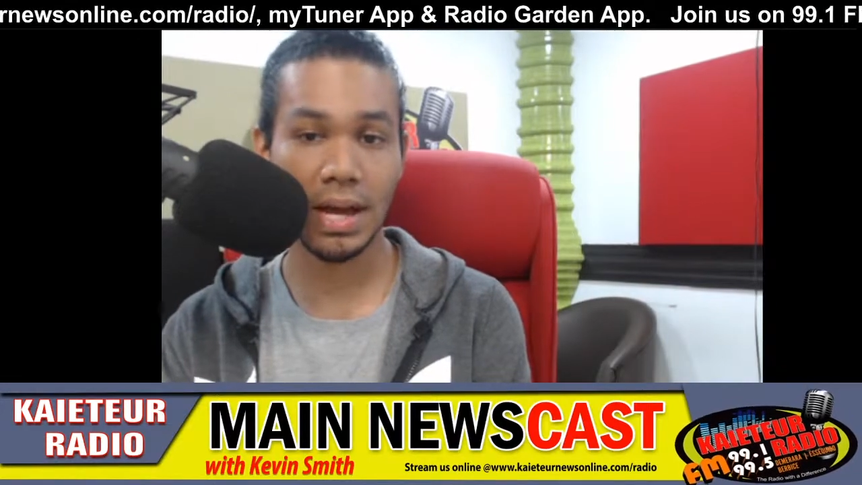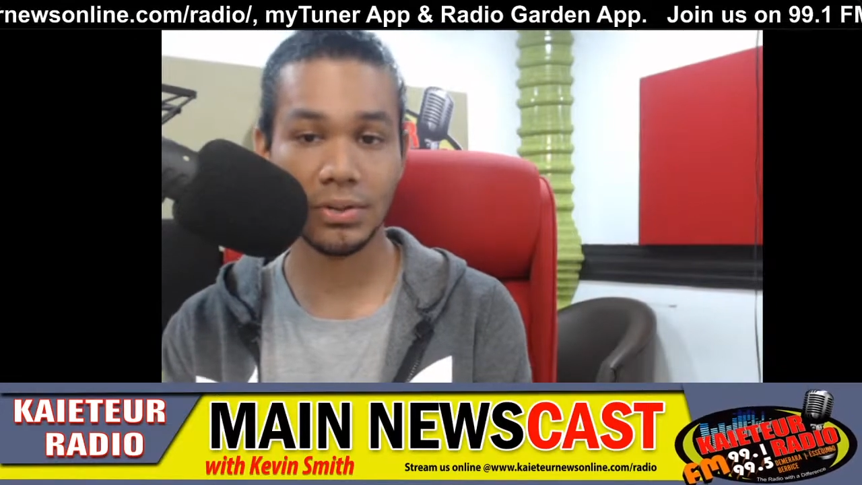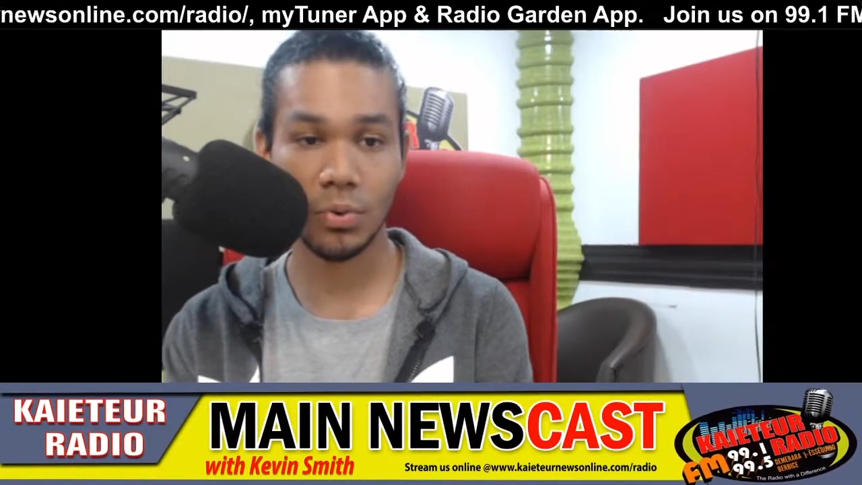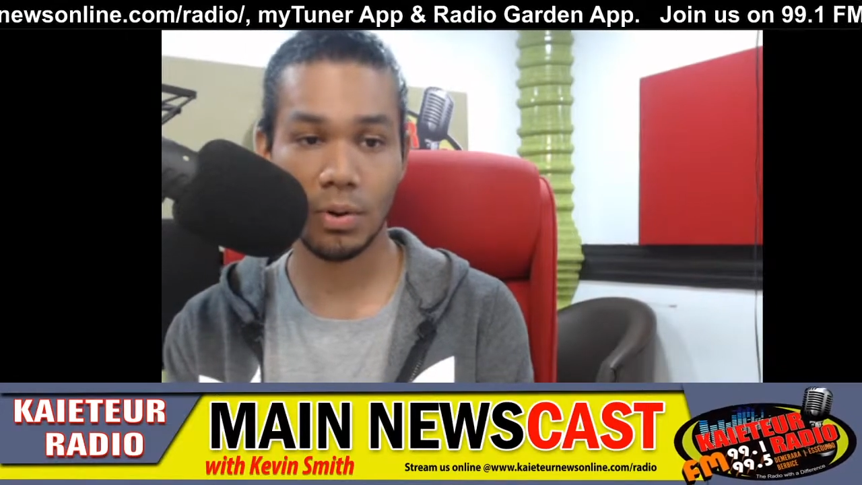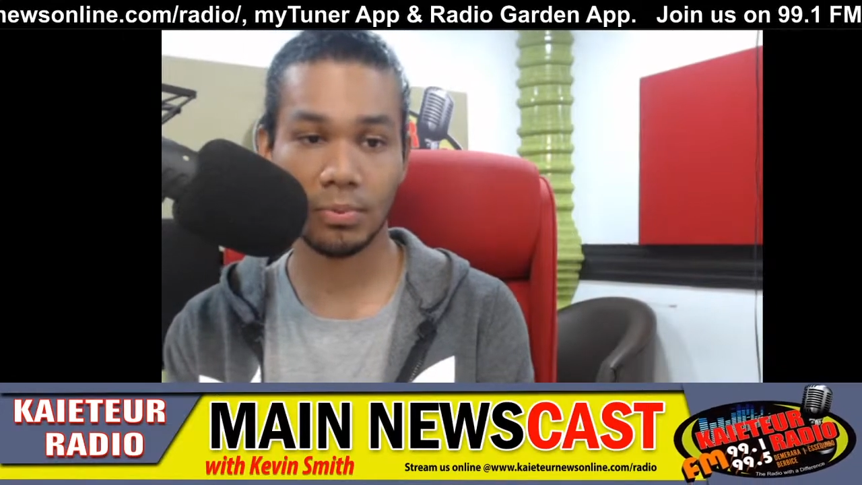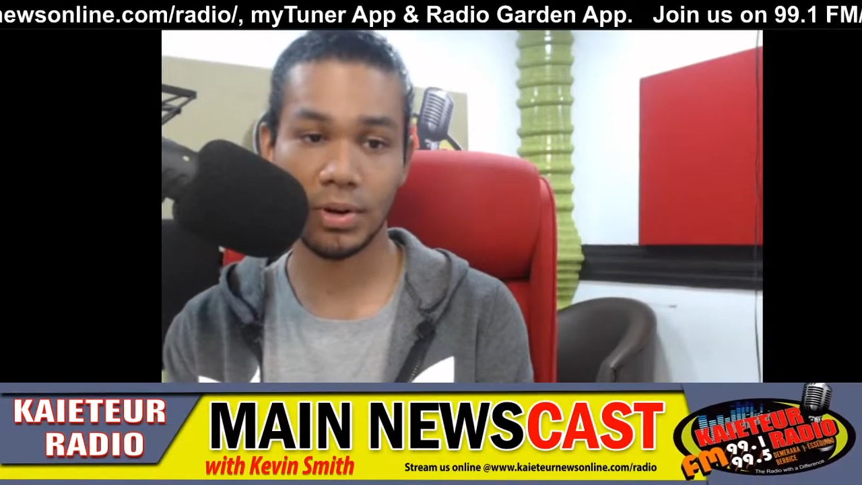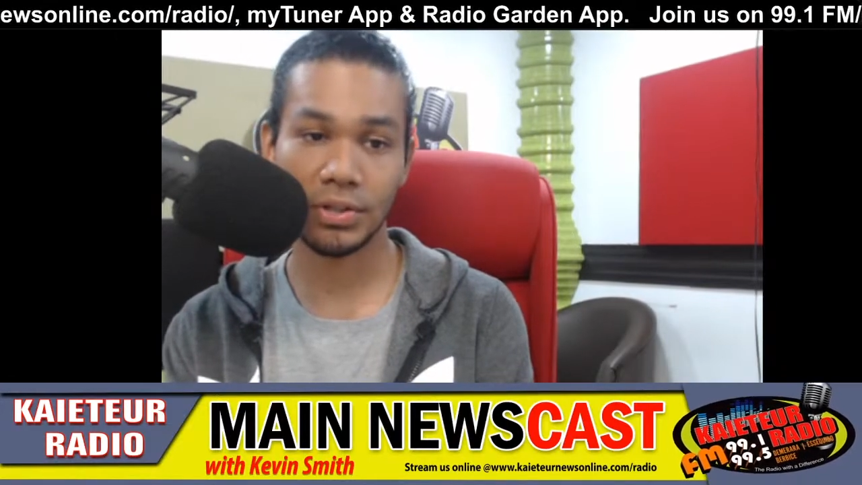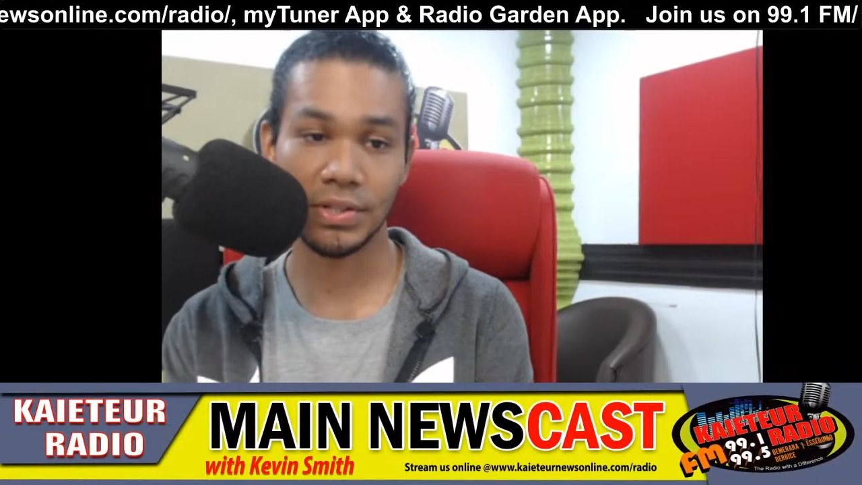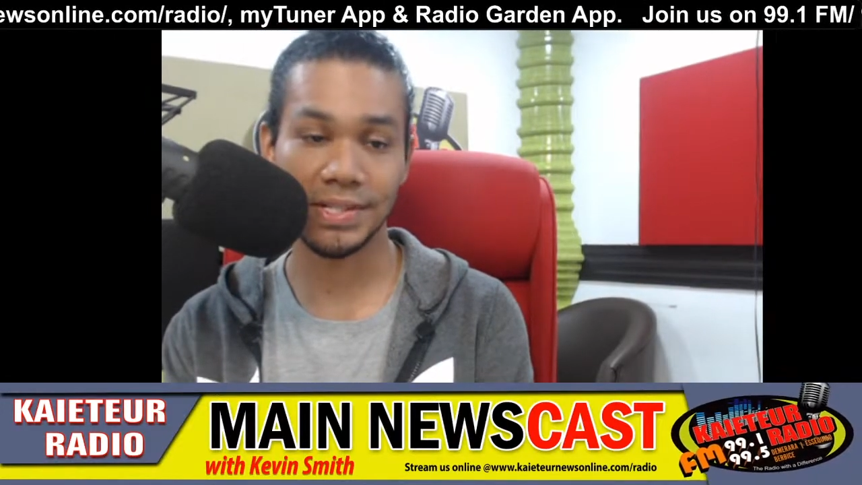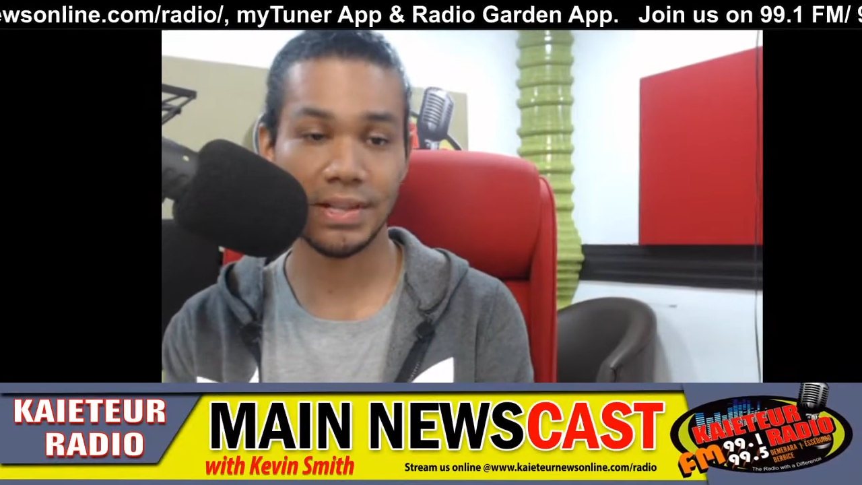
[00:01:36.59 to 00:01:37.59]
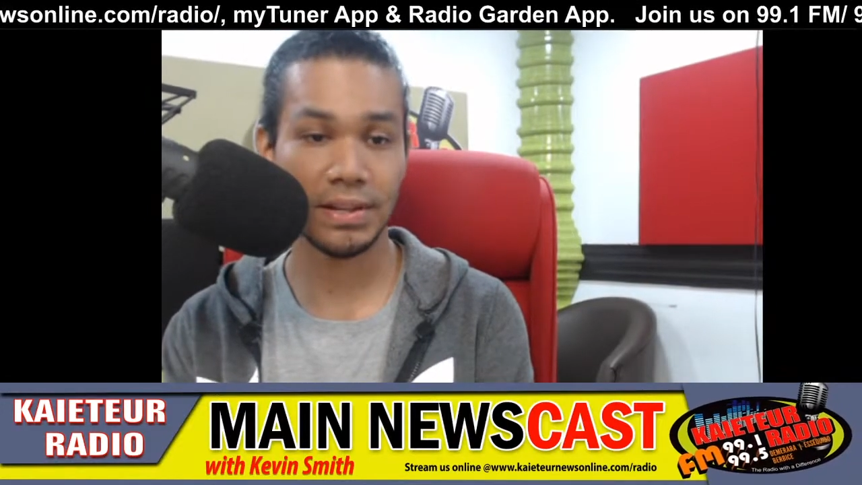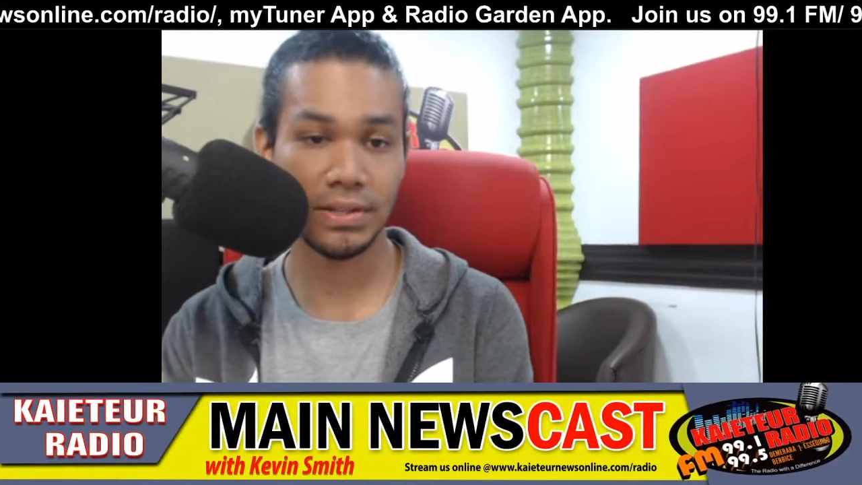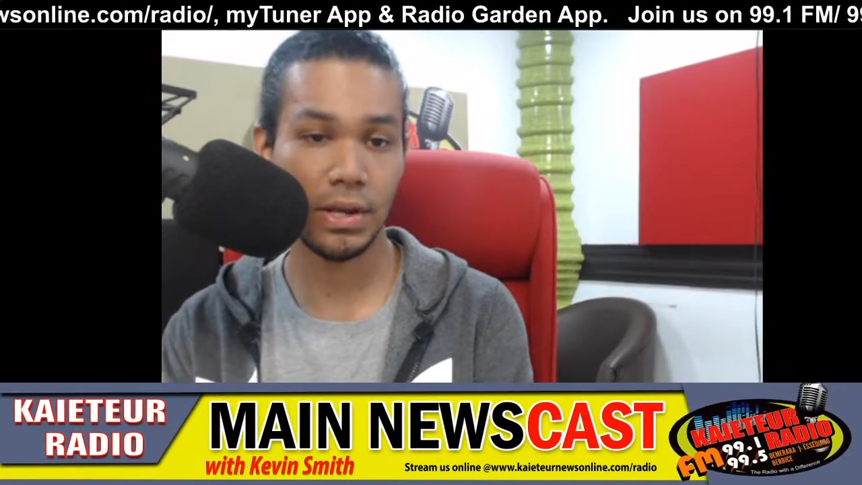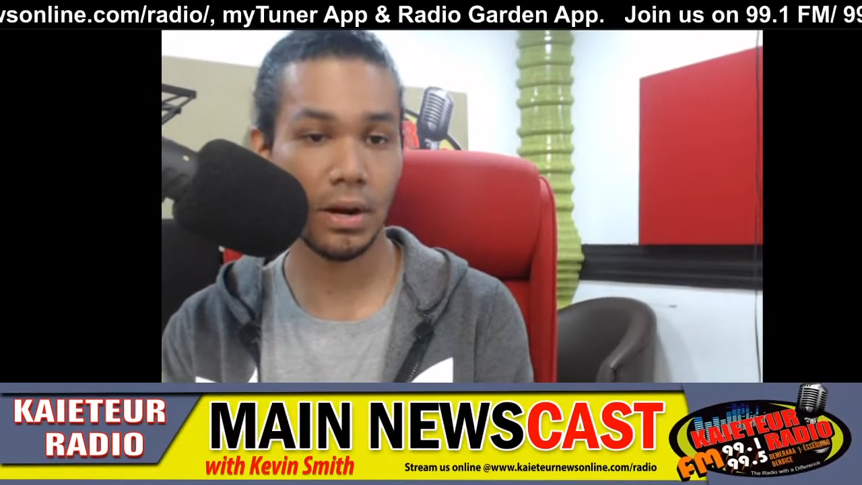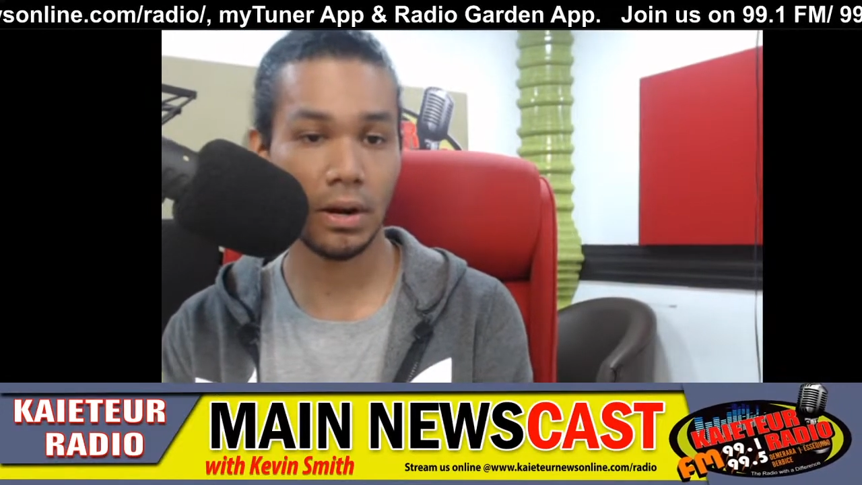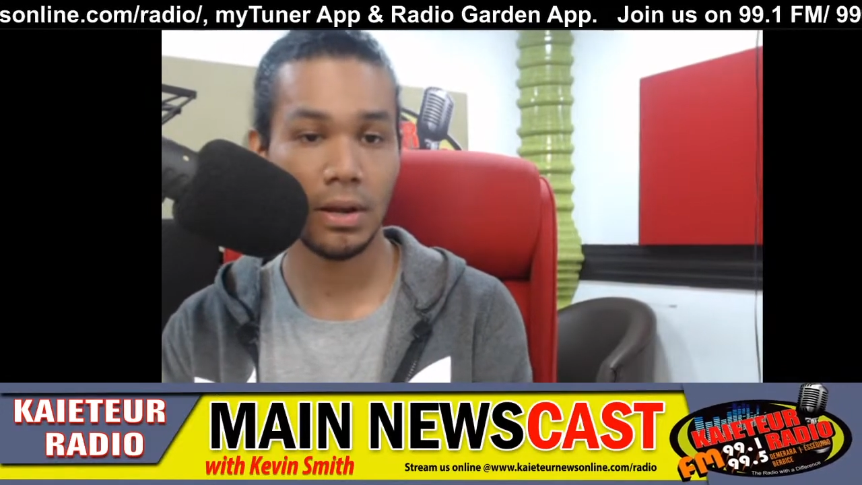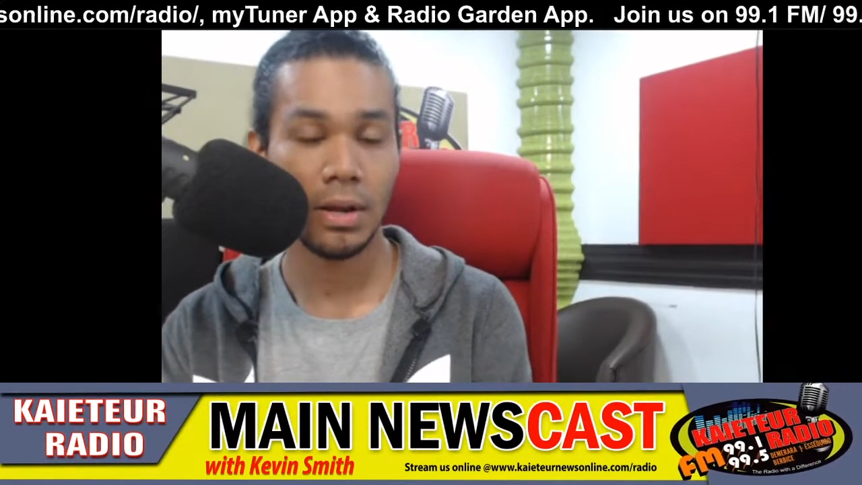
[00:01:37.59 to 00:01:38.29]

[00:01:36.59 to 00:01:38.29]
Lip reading: and corporations this year,